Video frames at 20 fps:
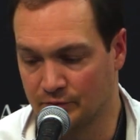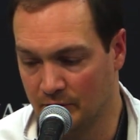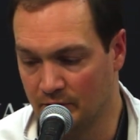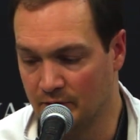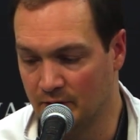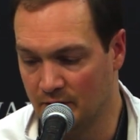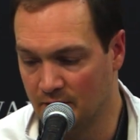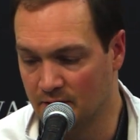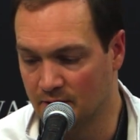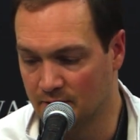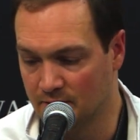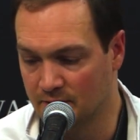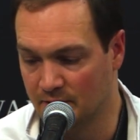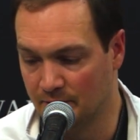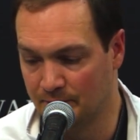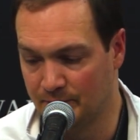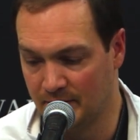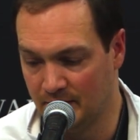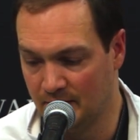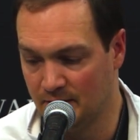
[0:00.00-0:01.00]
We were here to
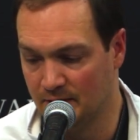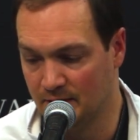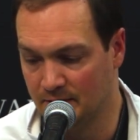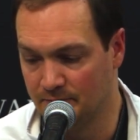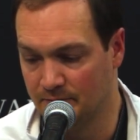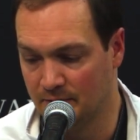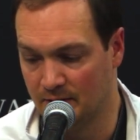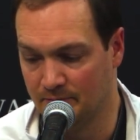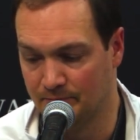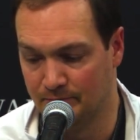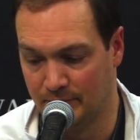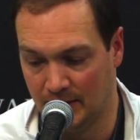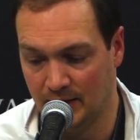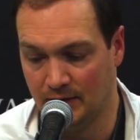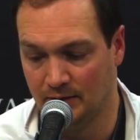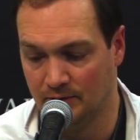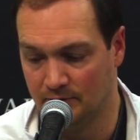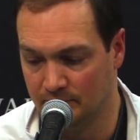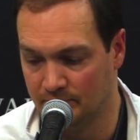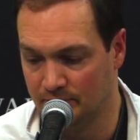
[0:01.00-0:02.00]
compete and
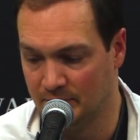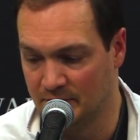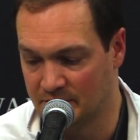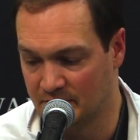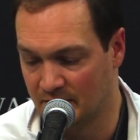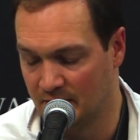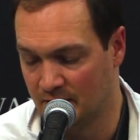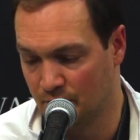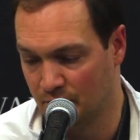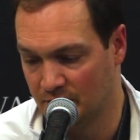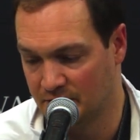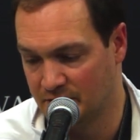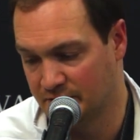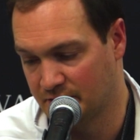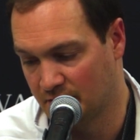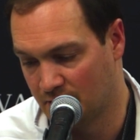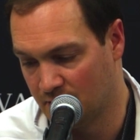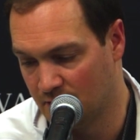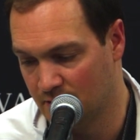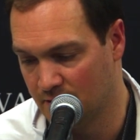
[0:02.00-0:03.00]
beat Michigan and
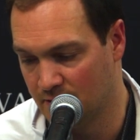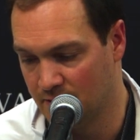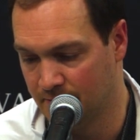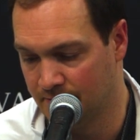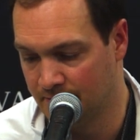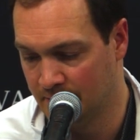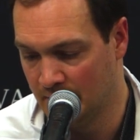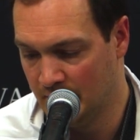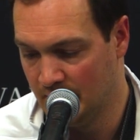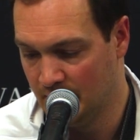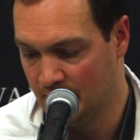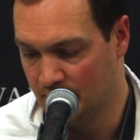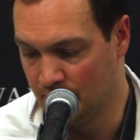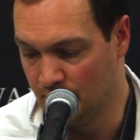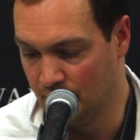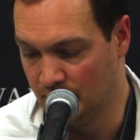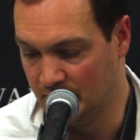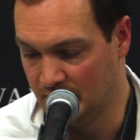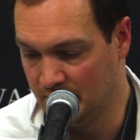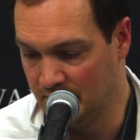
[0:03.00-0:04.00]
Wichita, and, you
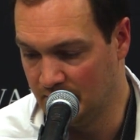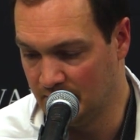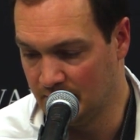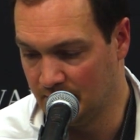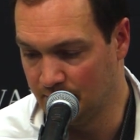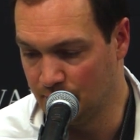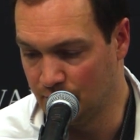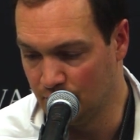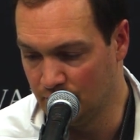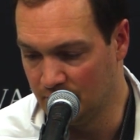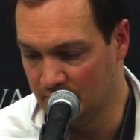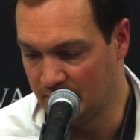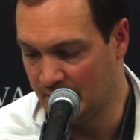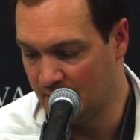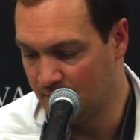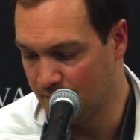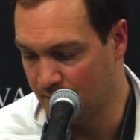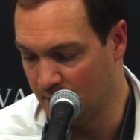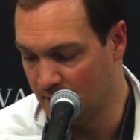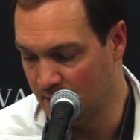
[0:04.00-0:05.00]
know, we didn't end up doing
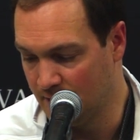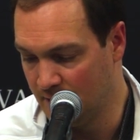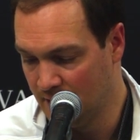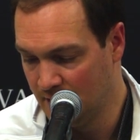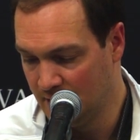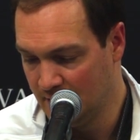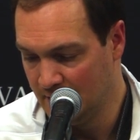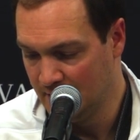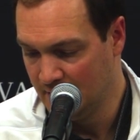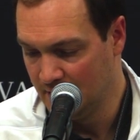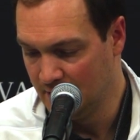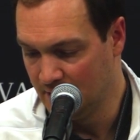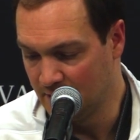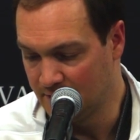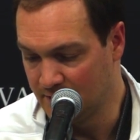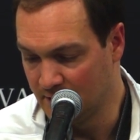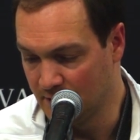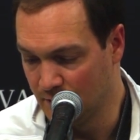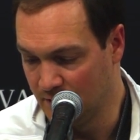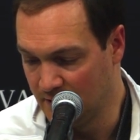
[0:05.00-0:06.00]
that, but I
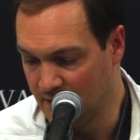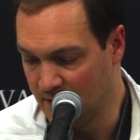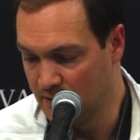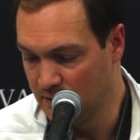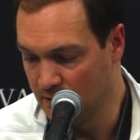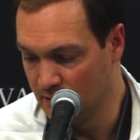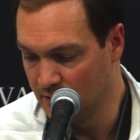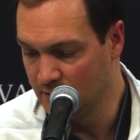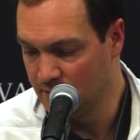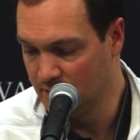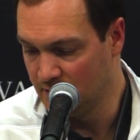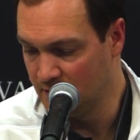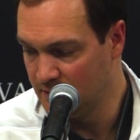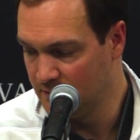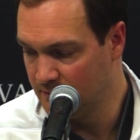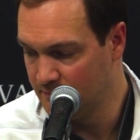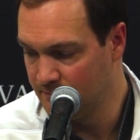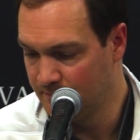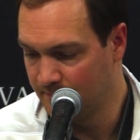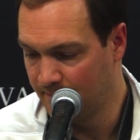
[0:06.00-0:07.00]
think we did learn
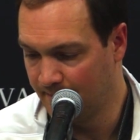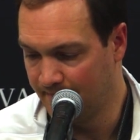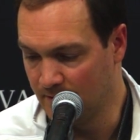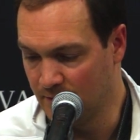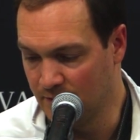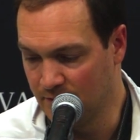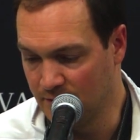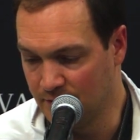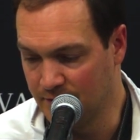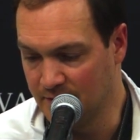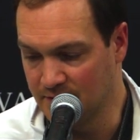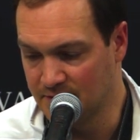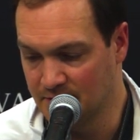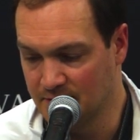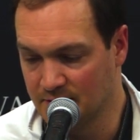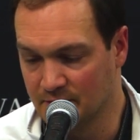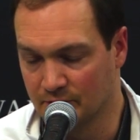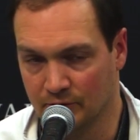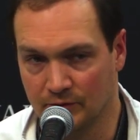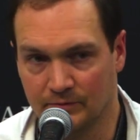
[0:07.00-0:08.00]
that, you know, this
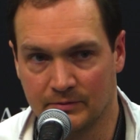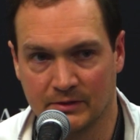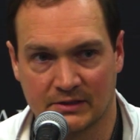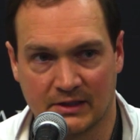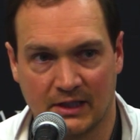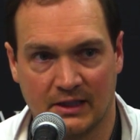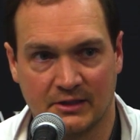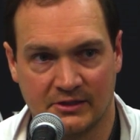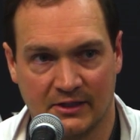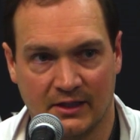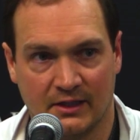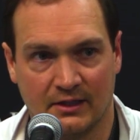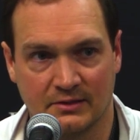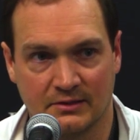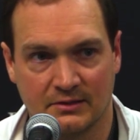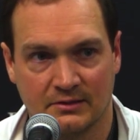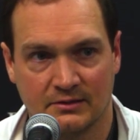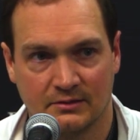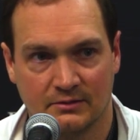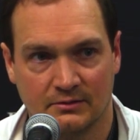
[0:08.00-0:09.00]
is a group that's got a
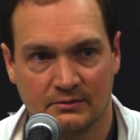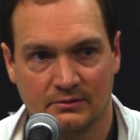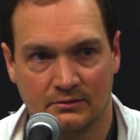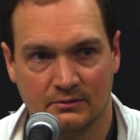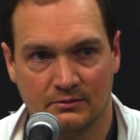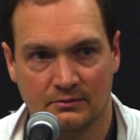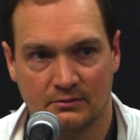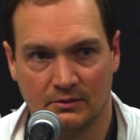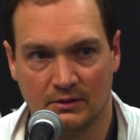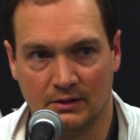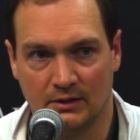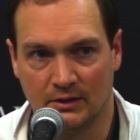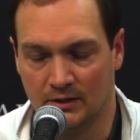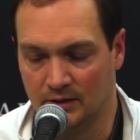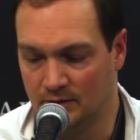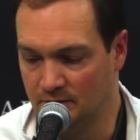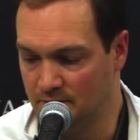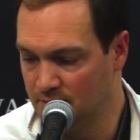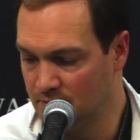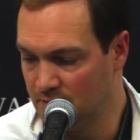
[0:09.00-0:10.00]
chance,
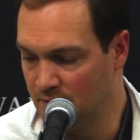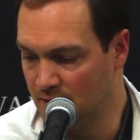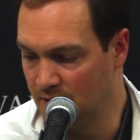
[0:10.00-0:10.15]
and